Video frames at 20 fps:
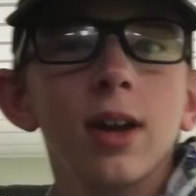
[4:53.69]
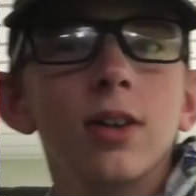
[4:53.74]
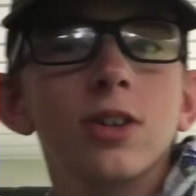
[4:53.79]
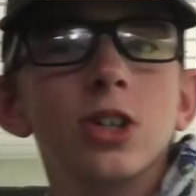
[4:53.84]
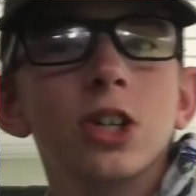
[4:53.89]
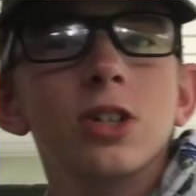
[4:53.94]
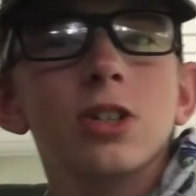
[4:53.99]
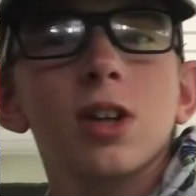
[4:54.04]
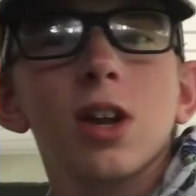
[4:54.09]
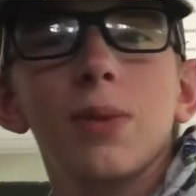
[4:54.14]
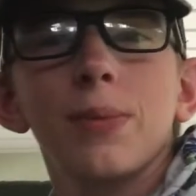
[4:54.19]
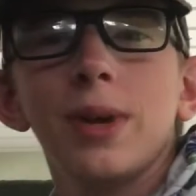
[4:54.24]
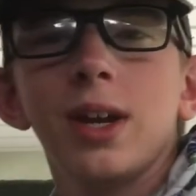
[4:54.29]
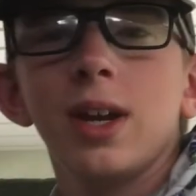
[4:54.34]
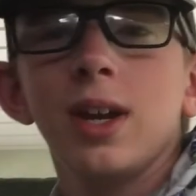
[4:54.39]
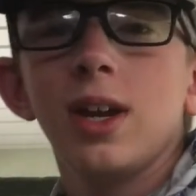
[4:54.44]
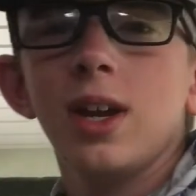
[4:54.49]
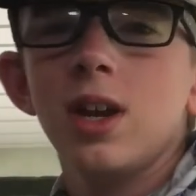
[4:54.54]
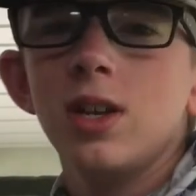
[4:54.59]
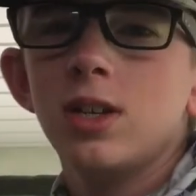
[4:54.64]
It's just going to be
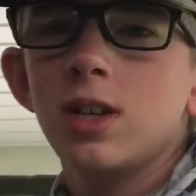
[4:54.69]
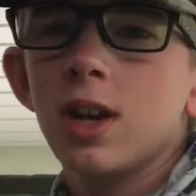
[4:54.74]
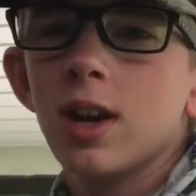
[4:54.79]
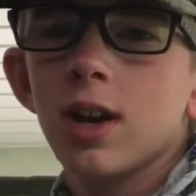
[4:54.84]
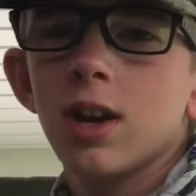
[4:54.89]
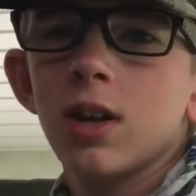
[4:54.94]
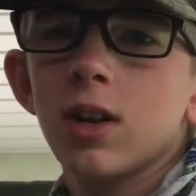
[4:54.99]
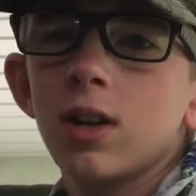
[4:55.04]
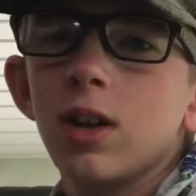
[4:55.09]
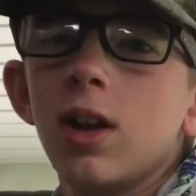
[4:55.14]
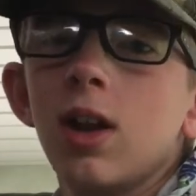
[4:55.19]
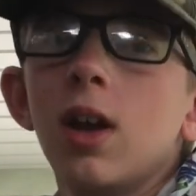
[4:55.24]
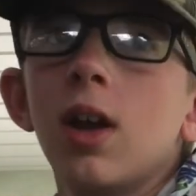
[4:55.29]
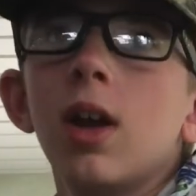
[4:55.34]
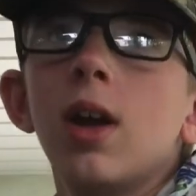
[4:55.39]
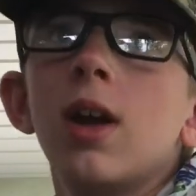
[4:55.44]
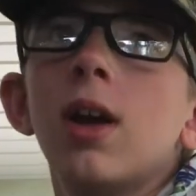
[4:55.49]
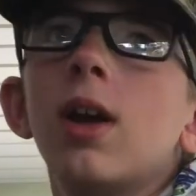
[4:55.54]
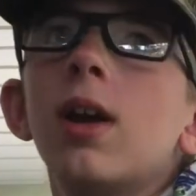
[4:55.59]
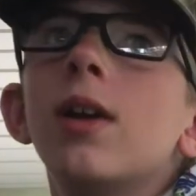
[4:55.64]
easier to
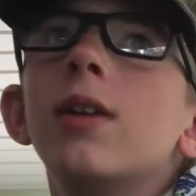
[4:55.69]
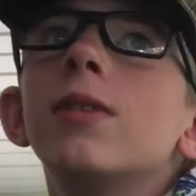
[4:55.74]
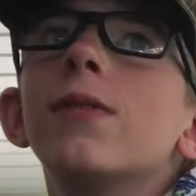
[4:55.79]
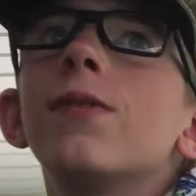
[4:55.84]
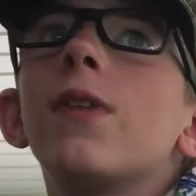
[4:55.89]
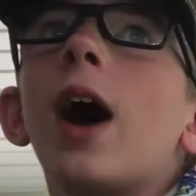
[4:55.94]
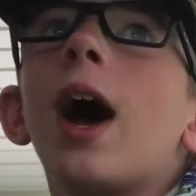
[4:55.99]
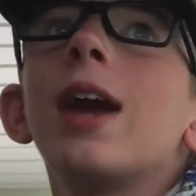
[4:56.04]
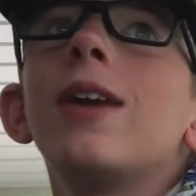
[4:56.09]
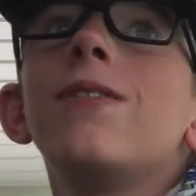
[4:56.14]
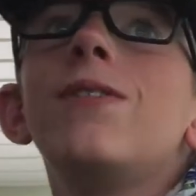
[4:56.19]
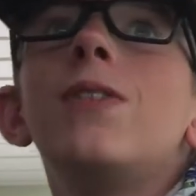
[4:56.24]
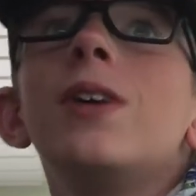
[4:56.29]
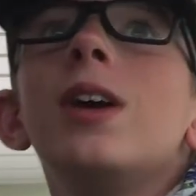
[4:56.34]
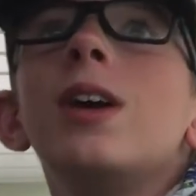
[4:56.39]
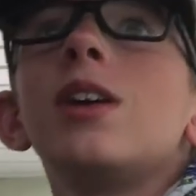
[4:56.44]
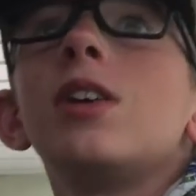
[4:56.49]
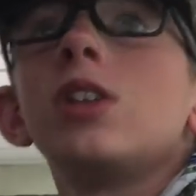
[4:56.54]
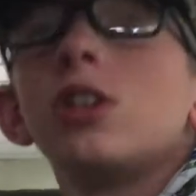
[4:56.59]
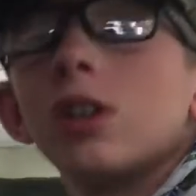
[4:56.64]
find
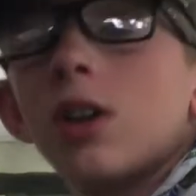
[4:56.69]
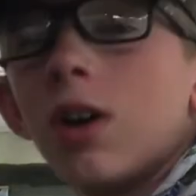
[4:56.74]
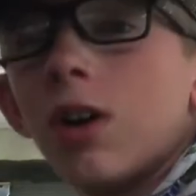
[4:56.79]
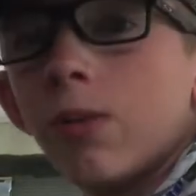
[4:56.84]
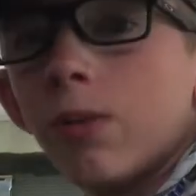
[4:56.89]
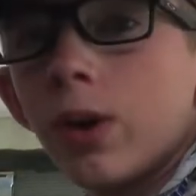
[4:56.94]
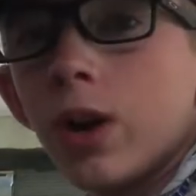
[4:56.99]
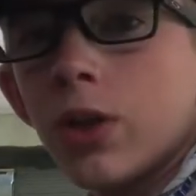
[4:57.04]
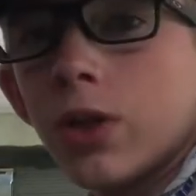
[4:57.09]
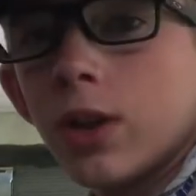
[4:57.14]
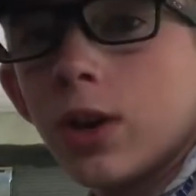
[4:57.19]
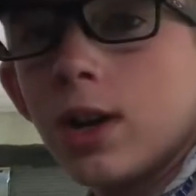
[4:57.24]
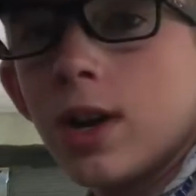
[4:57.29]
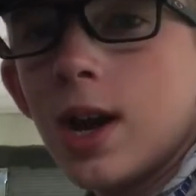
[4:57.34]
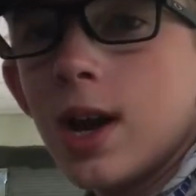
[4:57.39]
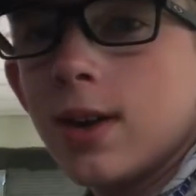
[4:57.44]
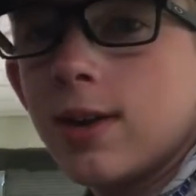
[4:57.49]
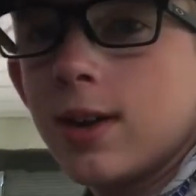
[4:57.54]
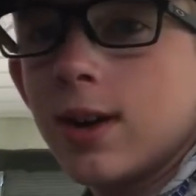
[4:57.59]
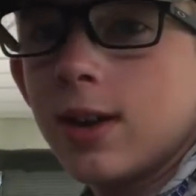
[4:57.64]
fish with a
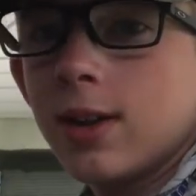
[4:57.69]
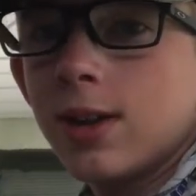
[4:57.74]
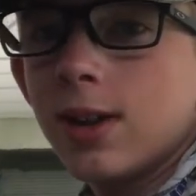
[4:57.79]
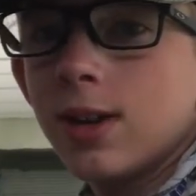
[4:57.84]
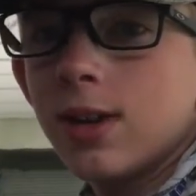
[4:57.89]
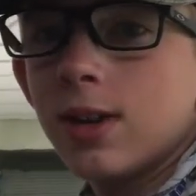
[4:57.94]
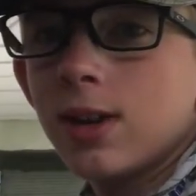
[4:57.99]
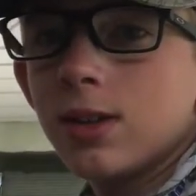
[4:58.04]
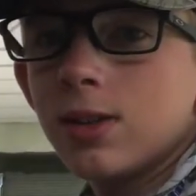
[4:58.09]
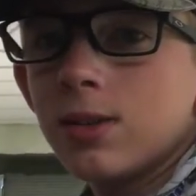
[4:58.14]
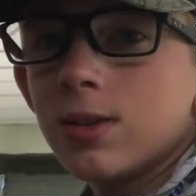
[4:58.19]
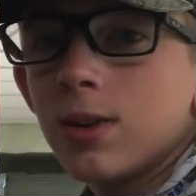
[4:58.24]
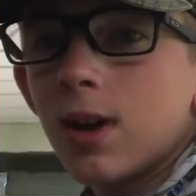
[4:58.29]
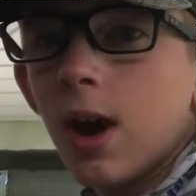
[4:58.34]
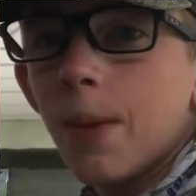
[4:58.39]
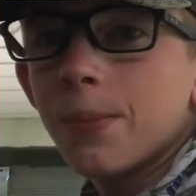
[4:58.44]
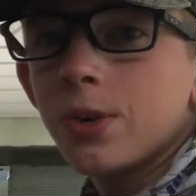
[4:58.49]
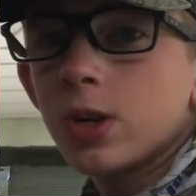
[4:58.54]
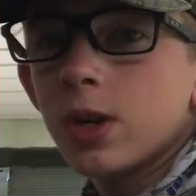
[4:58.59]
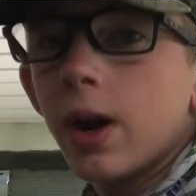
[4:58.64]
Ned rig than it is a
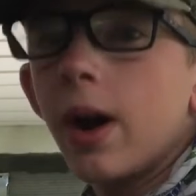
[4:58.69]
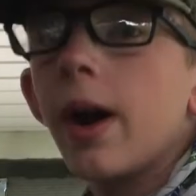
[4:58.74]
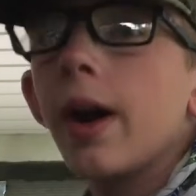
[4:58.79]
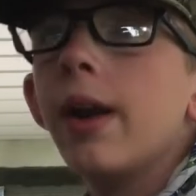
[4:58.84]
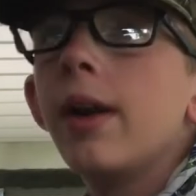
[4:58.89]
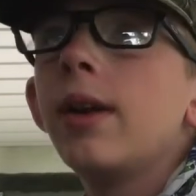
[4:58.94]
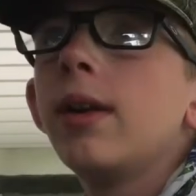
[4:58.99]
drop shot.